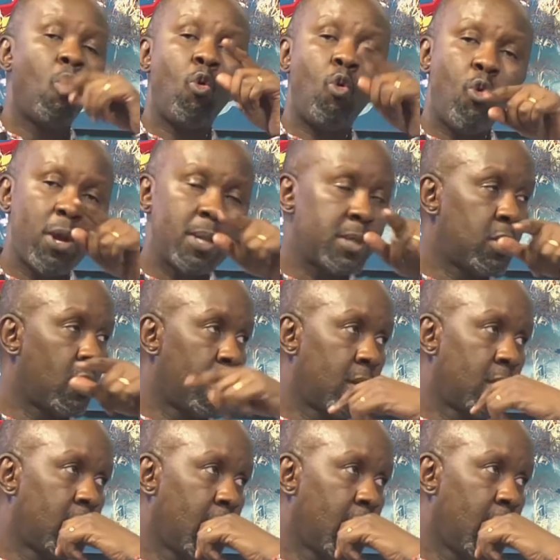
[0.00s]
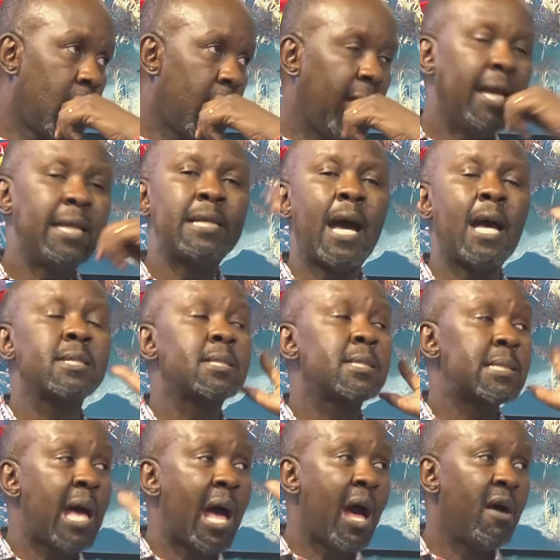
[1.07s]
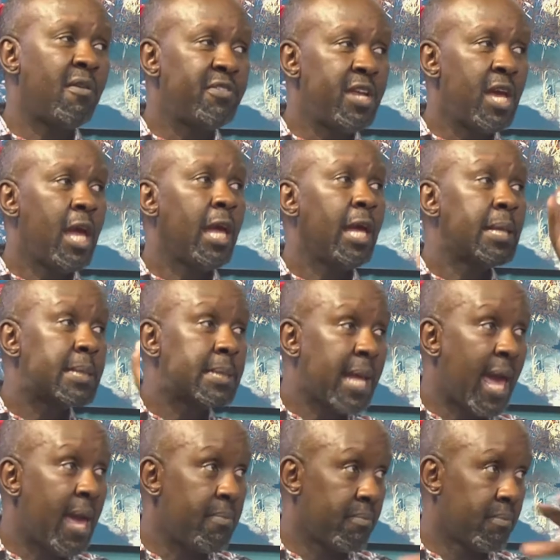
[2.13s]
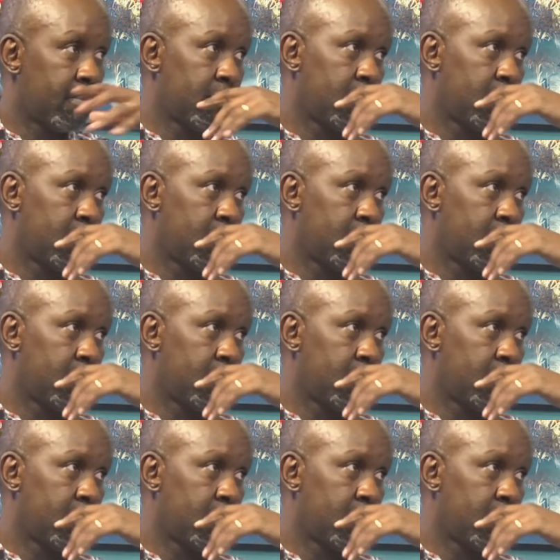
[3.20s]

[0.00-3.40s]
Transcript: Question, it has served its time.